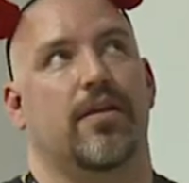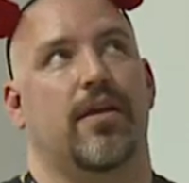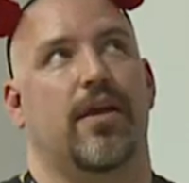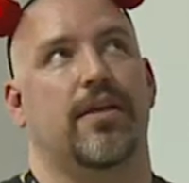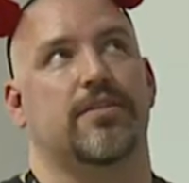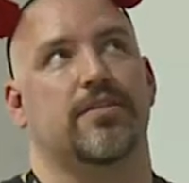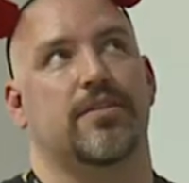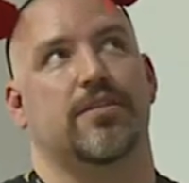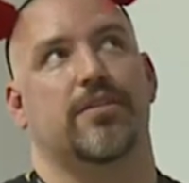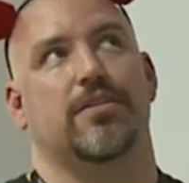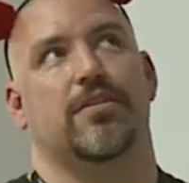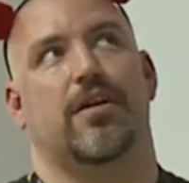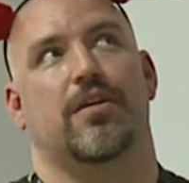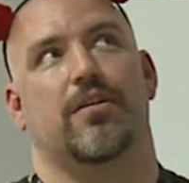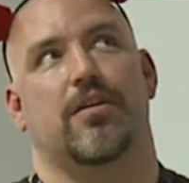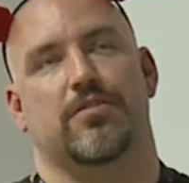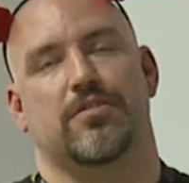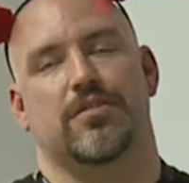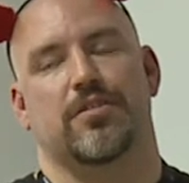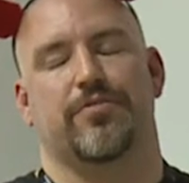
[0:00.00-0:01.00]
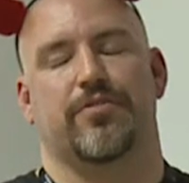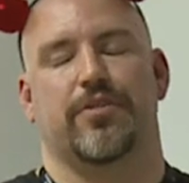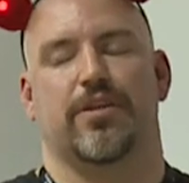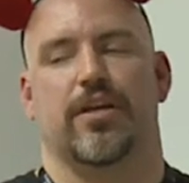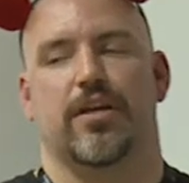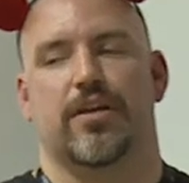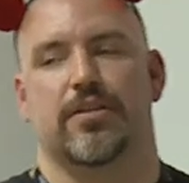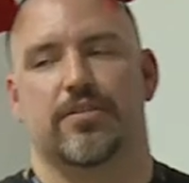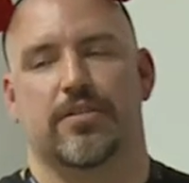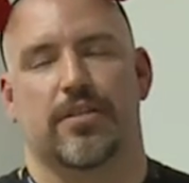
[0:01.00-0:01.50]
etc.rc
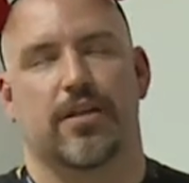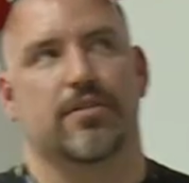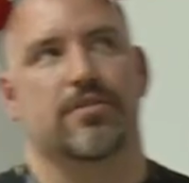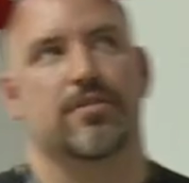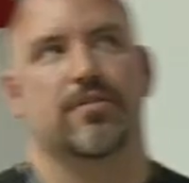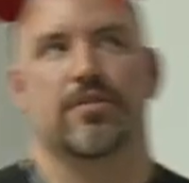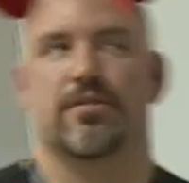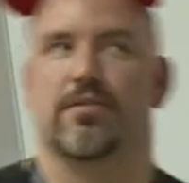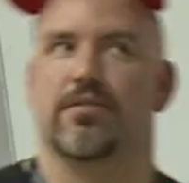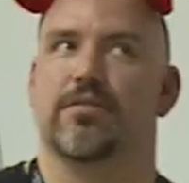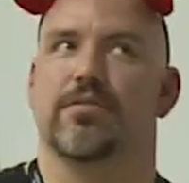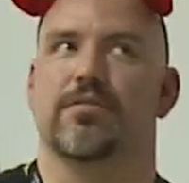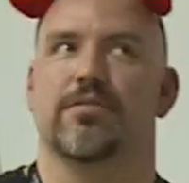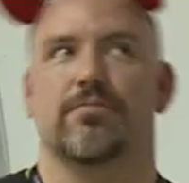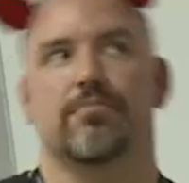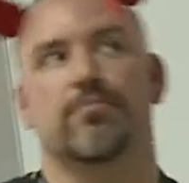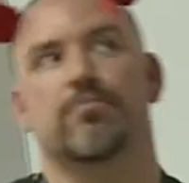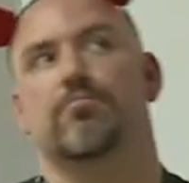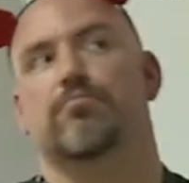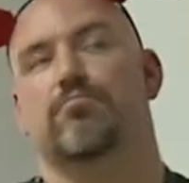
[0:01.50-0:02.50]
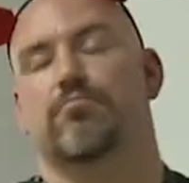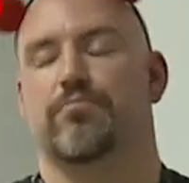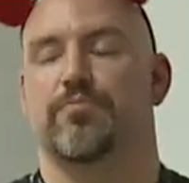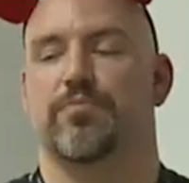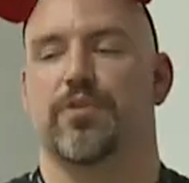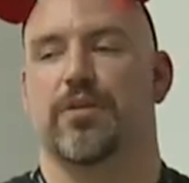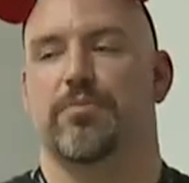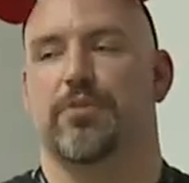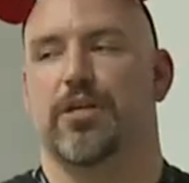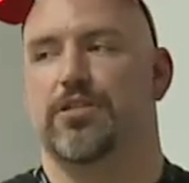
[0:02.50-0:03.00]
FreeNAS, that's
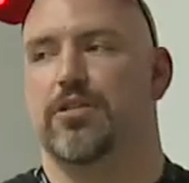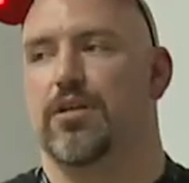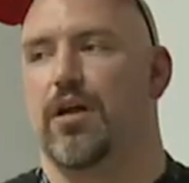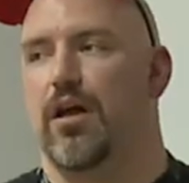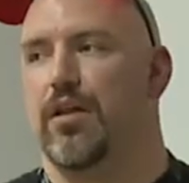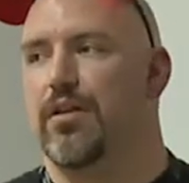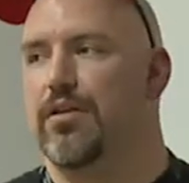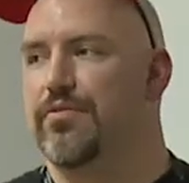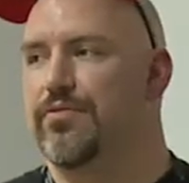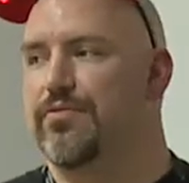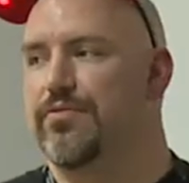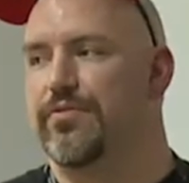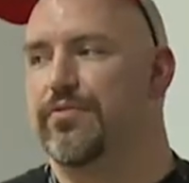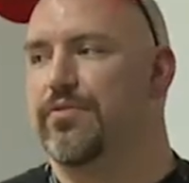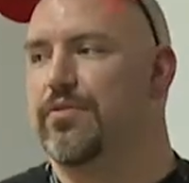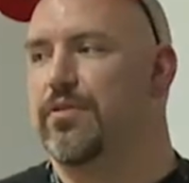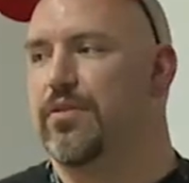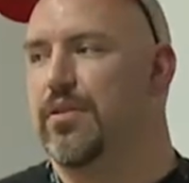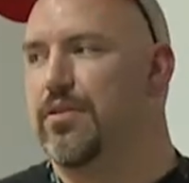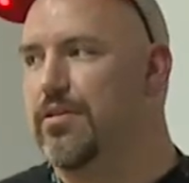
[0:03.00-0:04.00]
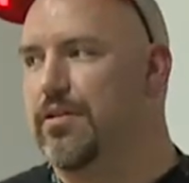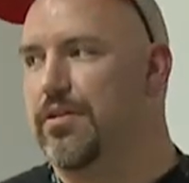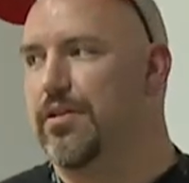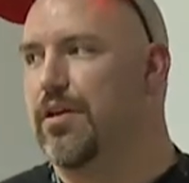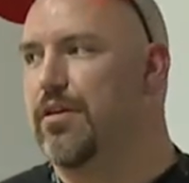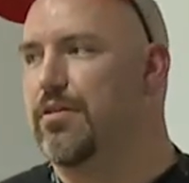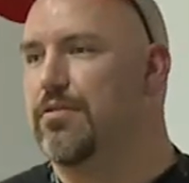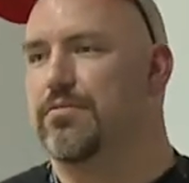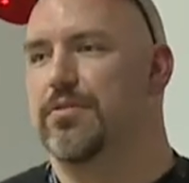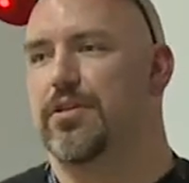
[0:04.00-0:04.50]
pretty much all of,
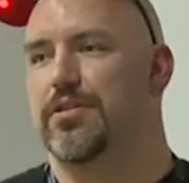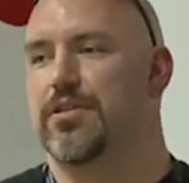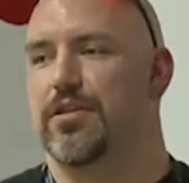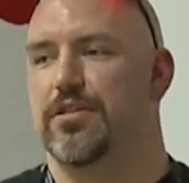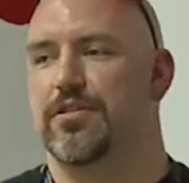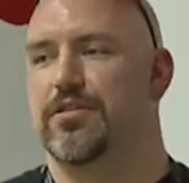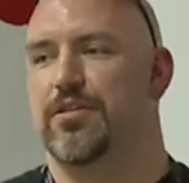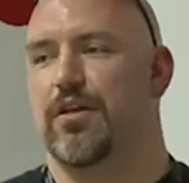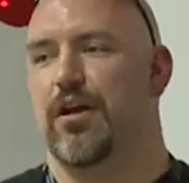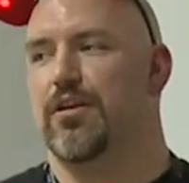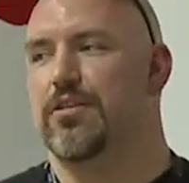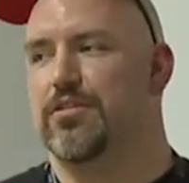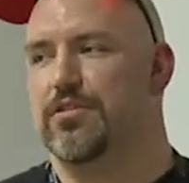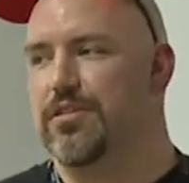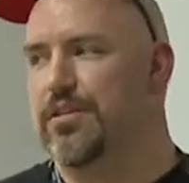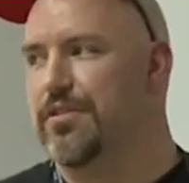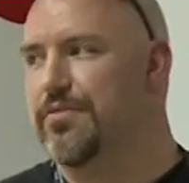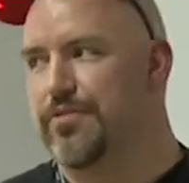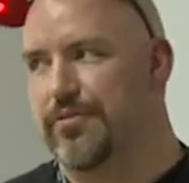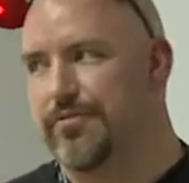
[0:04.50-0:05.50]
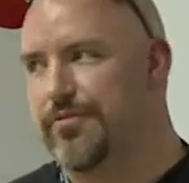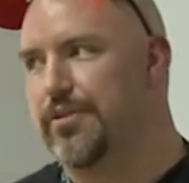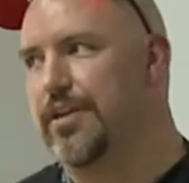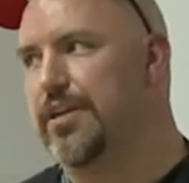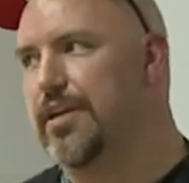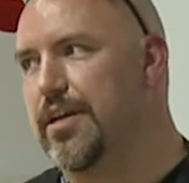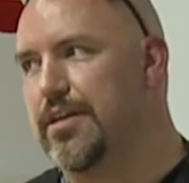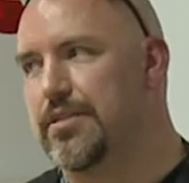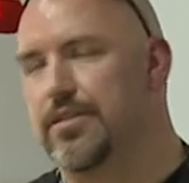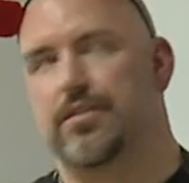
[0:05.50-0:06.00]
it's RC for
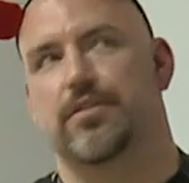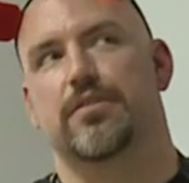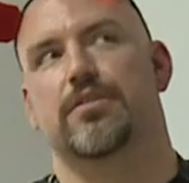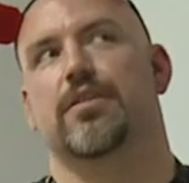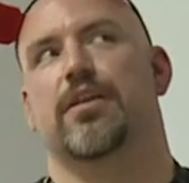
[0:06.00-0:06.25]
FreeNAS.